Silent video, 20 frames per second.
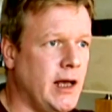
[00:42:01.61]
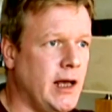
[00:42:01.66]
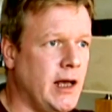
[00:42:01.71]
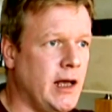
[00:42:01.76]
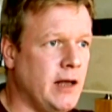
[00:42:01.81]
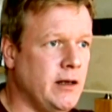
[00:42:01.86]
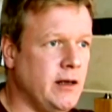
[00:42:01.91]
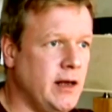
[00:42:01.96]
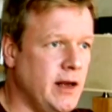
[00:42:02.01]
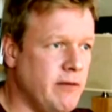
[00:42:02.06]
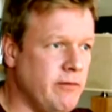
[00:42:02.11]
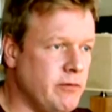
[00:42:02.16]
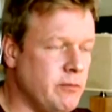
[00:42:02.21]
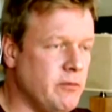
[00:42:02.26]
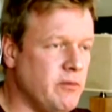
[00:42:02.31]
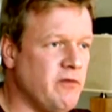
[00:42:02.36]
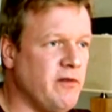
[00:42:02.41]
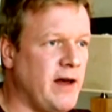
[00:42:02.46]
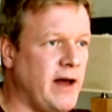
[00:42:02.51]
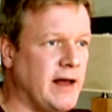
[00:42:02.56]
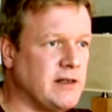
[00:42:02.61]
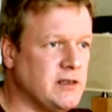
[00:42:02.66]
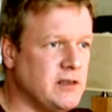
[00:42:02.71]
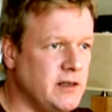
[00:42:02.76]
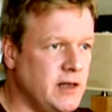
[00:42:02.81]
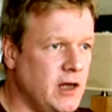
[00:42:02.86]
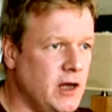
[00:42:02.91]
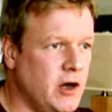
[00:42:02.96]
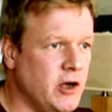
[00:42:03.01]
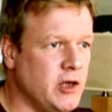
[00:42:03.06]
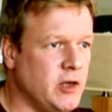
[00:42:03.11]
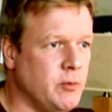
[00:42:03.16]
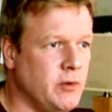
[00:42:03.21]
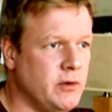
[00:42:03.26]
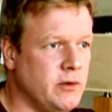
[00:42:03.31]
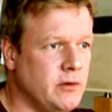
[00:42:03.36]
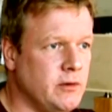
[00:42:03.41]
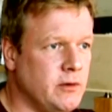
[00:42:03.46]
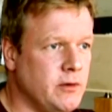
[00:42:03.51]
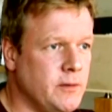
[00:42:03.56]
and give them the facts and the
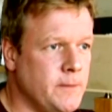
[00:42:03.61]
argument.